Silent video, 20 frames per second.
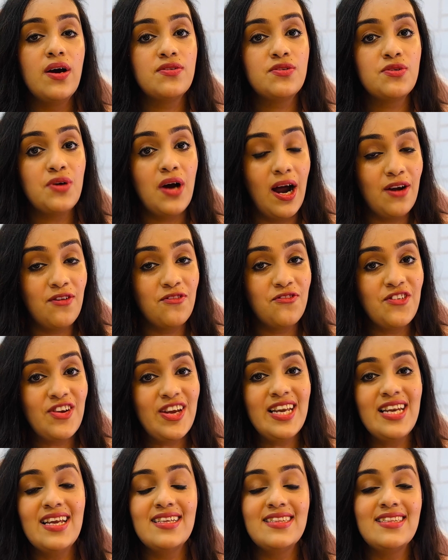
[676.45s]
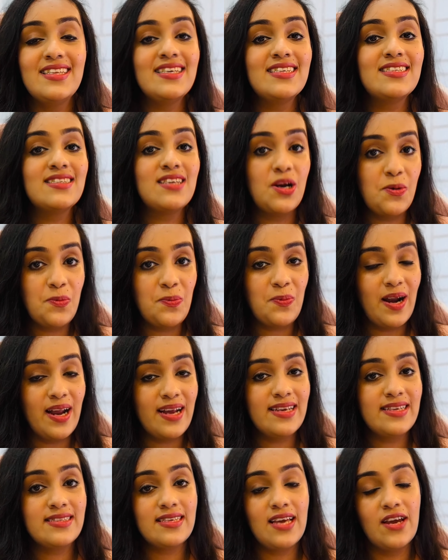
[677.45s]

to unveil this surprise